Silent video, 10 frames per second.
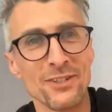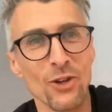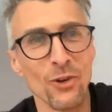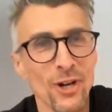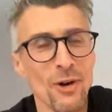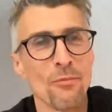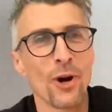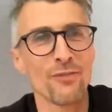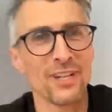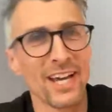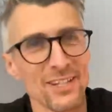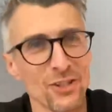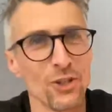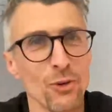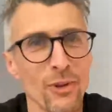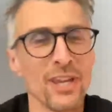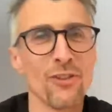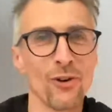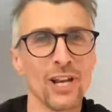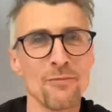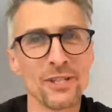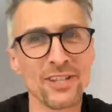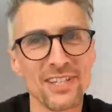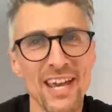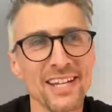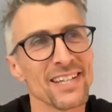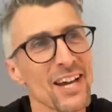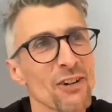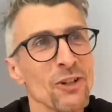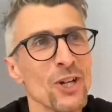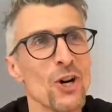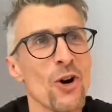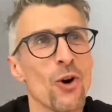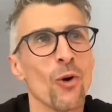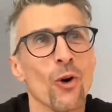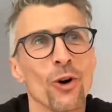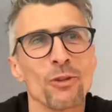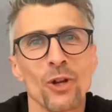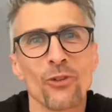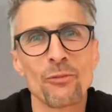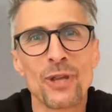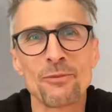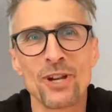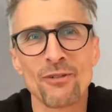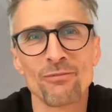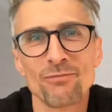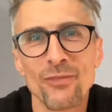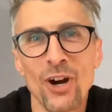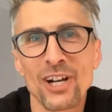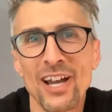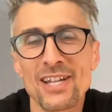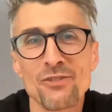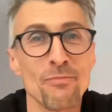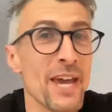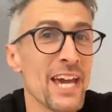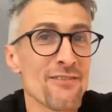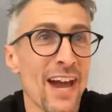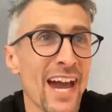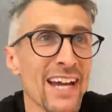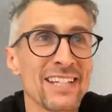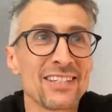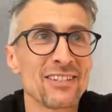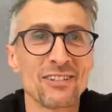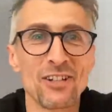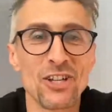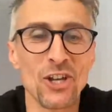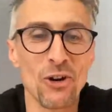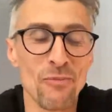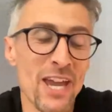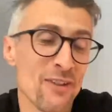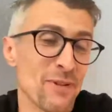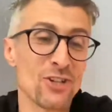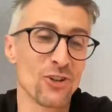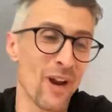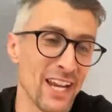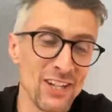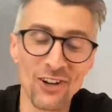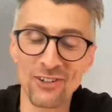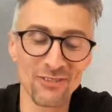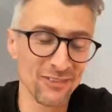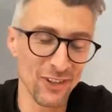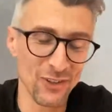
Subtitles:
So part of it has to do with either a limited data, or sometimes our clients may have been trained on